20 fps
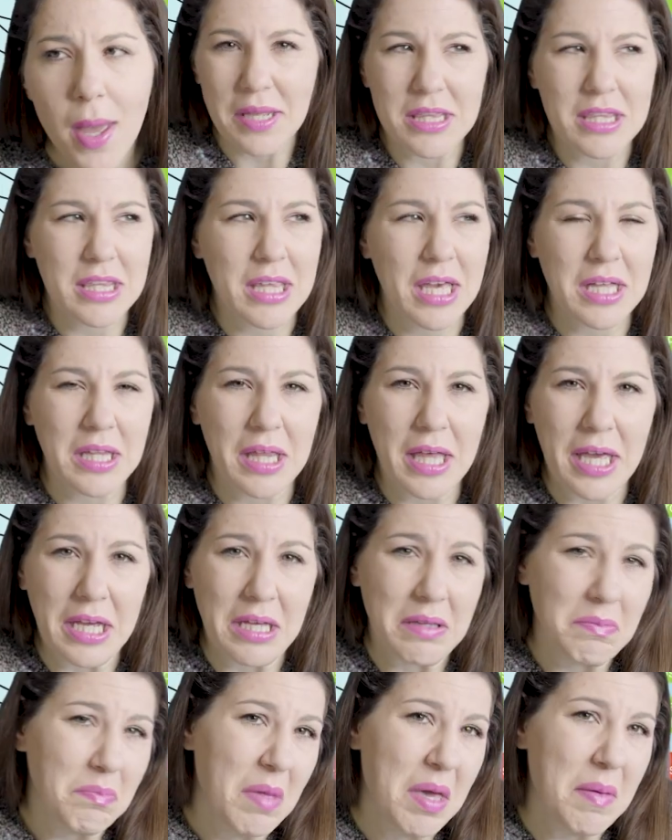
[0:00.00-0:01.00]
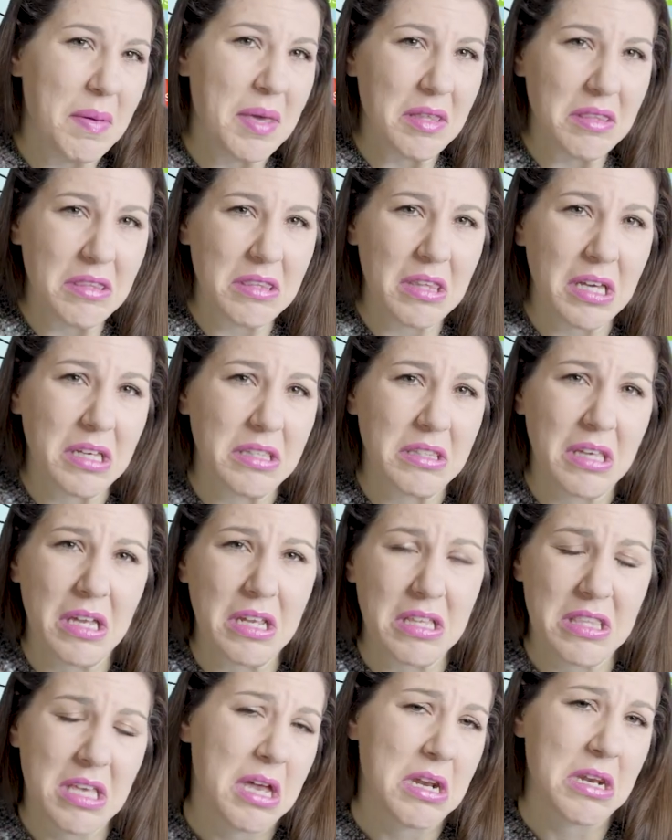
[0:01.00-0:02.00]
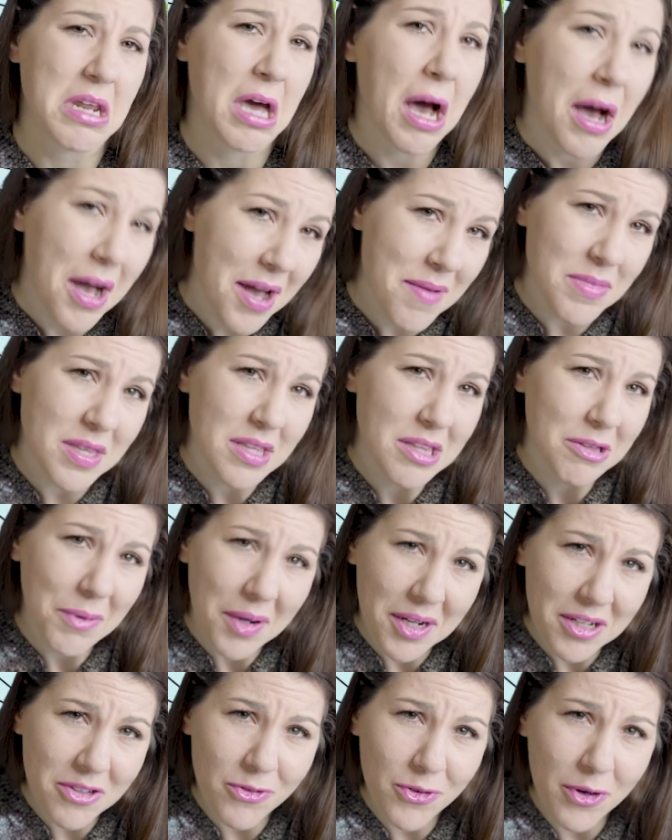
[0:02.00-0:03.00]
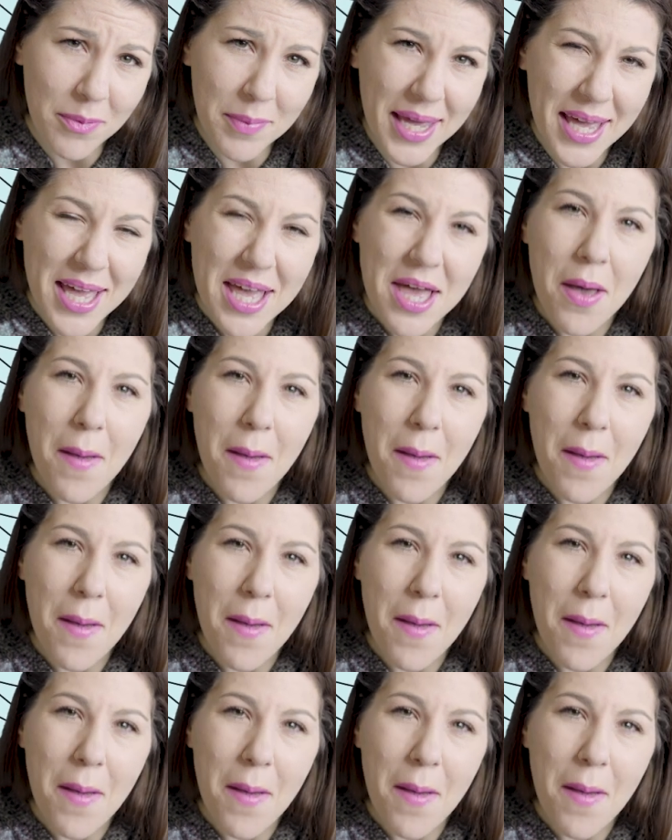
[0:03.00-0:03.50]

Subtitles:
I'd say like maybe 6 out of 10 times it works for me,